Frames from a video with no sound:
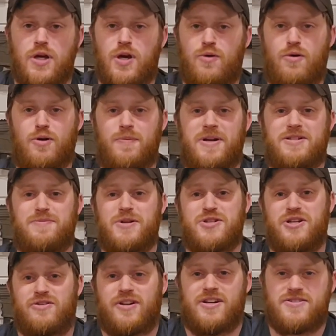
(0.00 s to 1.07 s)
Welcome back to my
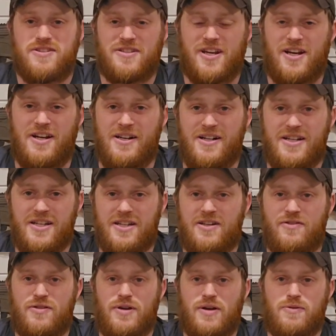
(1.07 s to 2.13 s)
channel, guys.
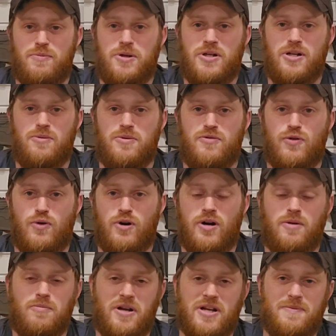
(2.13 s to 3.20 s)
If you haven't been here
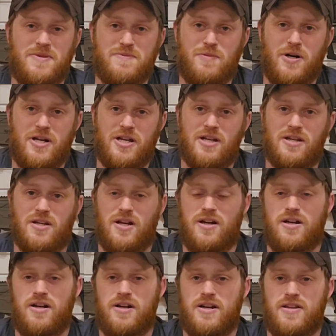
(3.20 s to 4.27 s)
before, my name is Mike,
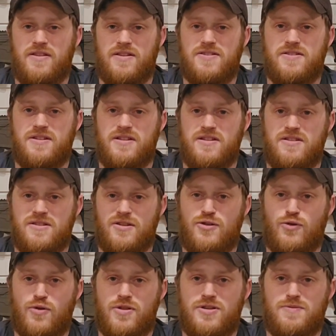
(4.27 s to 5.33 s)
and this is
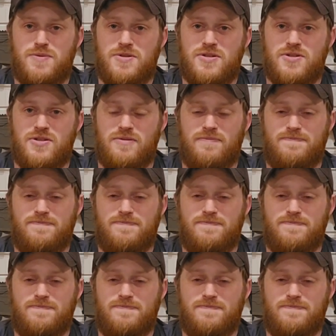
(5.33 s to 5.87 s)
Northeast Precision.